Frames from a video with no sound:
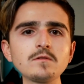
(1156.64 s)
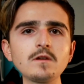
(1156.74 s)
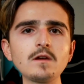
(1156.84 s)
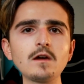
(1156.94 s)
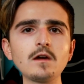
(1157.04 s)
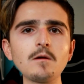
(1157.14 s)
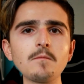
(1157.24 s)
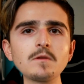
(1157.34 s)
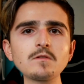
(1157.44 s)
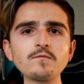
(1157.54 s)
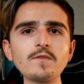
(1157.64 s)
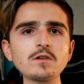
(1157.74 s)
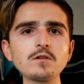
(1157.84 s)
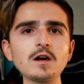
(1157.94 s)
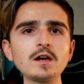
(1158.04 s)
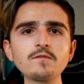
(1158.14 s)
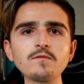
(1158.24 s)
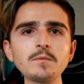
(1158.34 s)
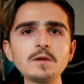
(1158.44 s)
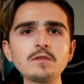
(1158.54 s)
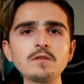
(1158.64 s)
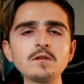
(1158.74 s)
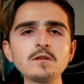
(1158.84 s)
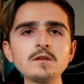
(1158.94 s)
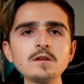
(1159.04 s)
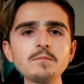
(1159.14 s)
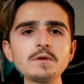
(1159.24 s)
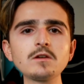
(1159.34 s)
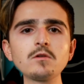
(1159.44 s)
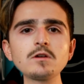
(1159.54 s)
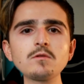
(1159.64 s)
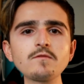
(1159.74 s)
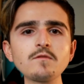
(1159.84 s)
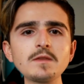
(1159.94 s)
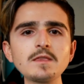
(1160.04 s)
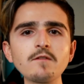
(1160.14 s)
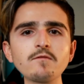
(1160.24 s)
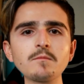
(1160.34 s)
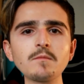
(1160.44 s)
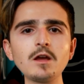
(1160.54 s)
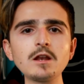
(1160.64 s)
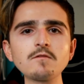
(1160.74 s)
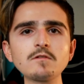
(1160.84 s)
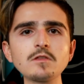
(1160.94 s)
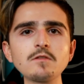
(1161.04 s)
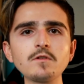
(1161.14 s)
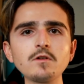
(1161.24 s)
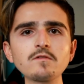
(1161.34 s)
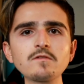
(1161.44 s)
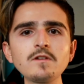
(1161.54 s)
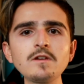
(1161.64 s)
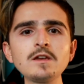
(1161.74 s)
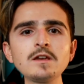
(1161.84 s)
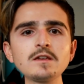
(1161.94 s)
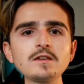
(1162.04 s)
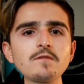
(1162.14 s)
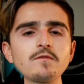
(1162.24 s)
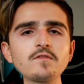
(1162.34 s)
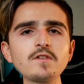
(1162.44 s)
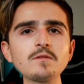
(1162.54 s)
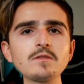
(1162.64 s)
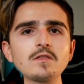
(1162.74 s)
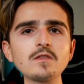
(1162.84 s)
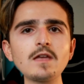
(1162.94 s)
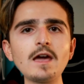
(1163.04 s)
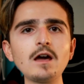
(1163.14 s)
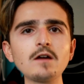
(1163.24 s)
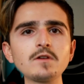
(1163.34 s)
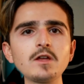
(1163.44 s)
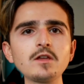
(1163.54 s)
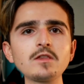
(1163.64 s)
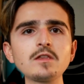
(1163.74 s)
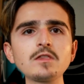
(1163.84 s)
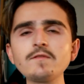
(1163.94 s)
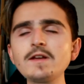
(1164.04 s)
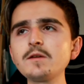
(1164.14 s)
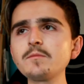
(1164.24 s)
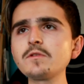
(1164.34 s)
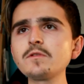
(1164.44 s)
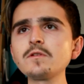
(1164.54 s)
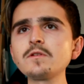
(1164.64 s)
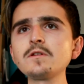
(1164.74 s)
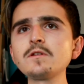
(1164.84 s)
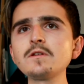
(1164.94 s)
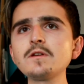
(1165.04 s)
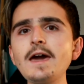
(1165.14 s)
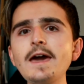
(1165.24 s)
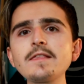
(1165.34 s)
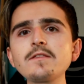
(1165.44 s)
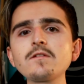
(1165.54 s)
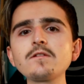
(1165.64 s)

Just thank you guys for being loyal. If you've been there from earlier on in the vlogs, if you've seen how I've learned and developed, and